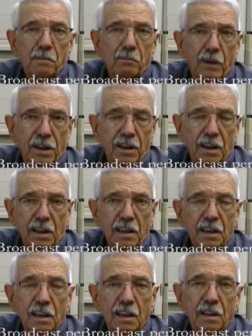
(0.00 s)
Monday,
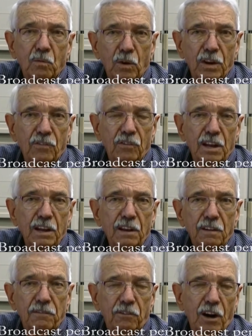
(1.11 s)
Wednesday,
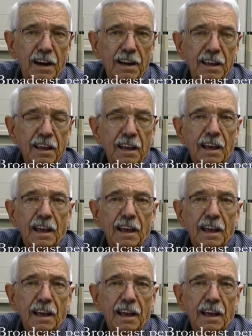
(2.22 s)
Friday,